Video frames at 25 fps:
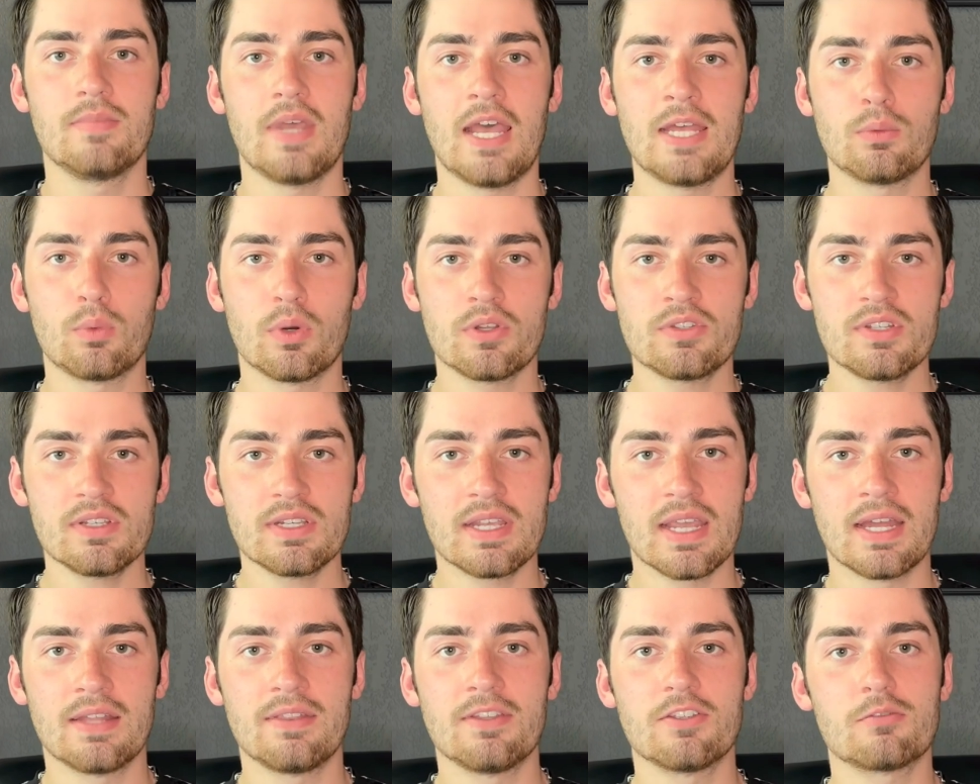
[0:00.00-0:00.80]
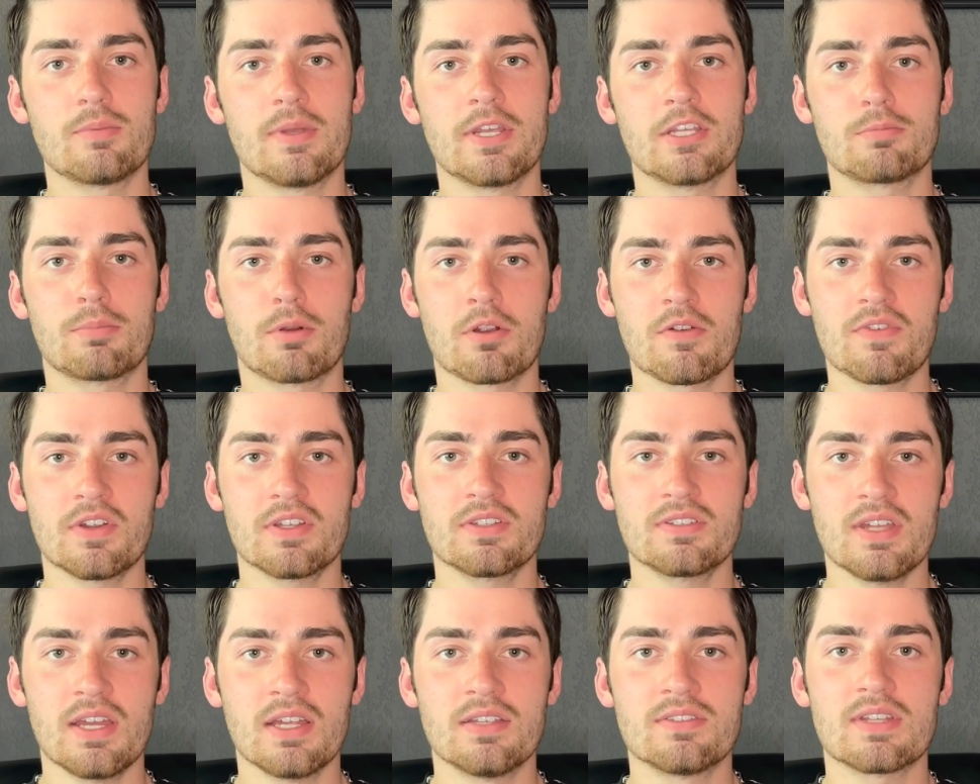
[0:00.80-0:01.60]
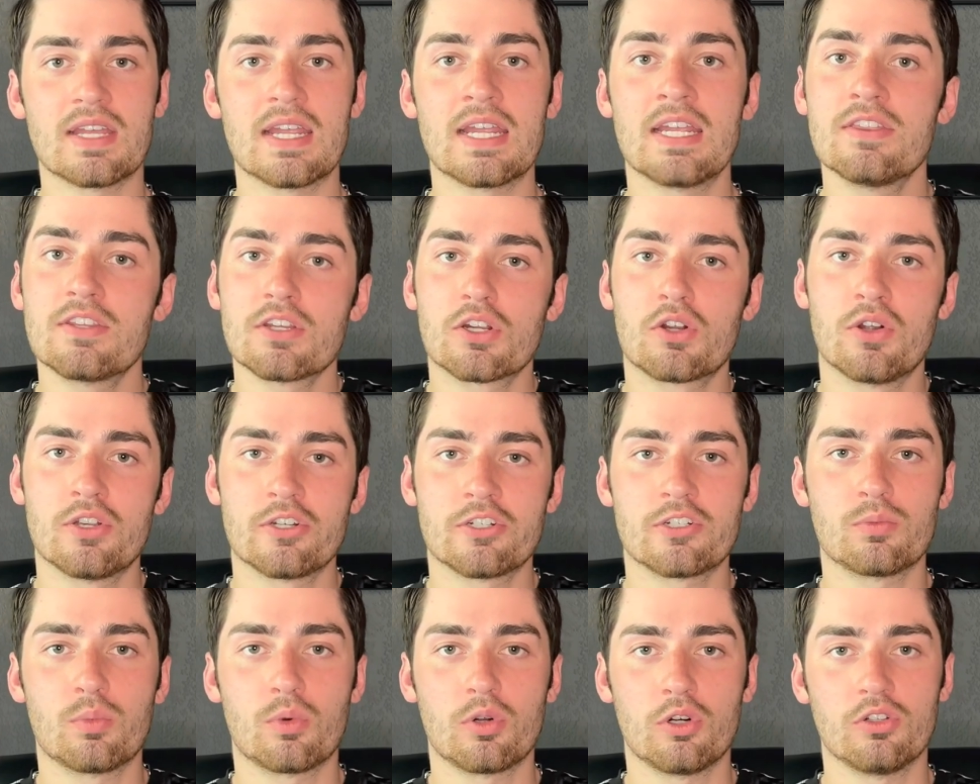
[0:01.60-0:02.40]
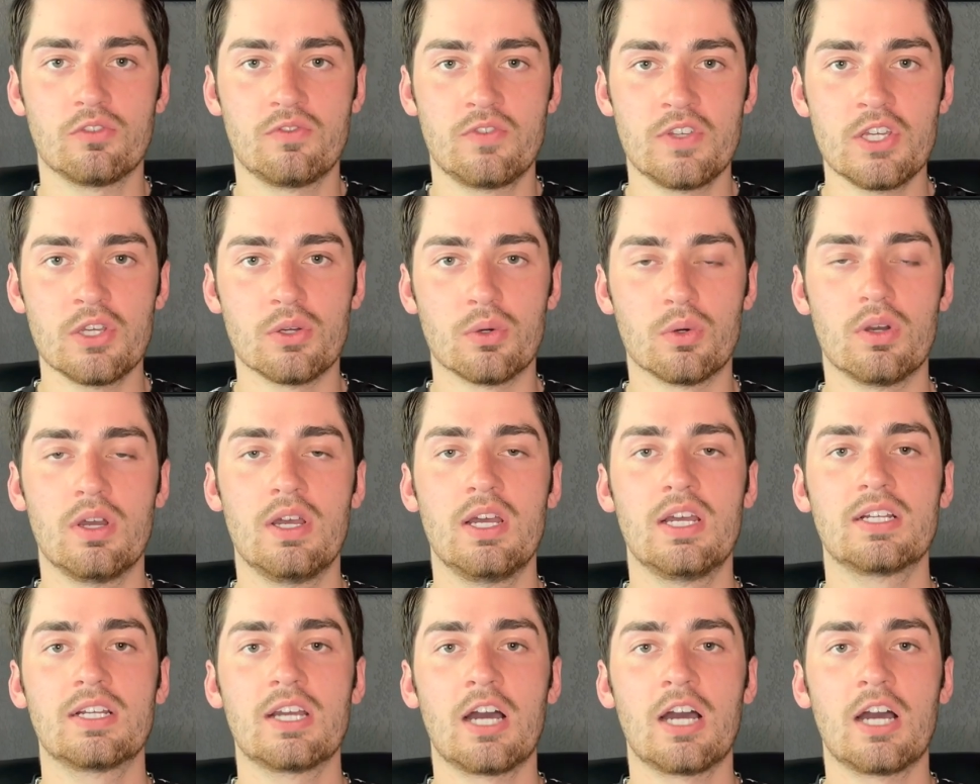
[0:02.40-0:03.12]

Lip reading: And once again, this makes perfect sense in the Christian worldview.